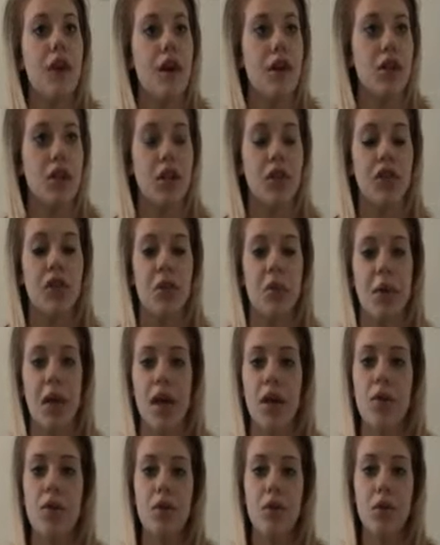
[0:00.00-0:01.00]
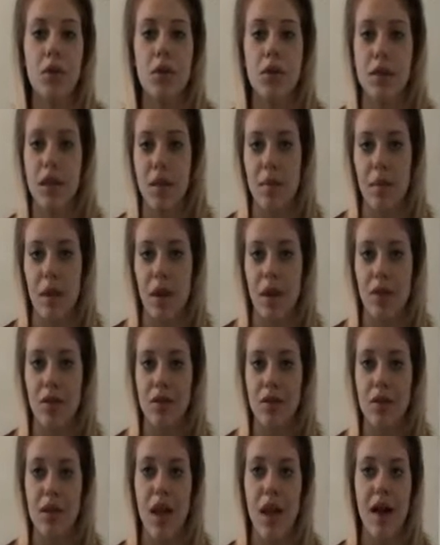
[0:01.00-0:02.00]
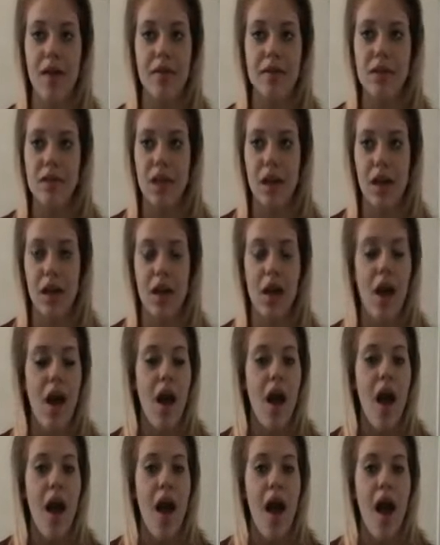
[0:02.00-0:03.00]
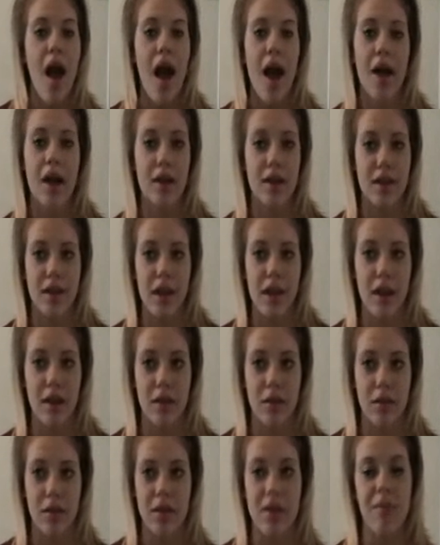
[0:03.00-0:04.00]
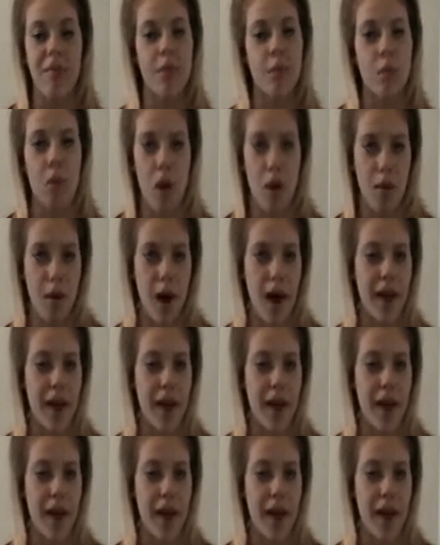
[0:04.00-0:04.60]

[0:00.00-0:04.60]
fried chicken from Kid Cuisine meals, KFC, anything, except for Walmart.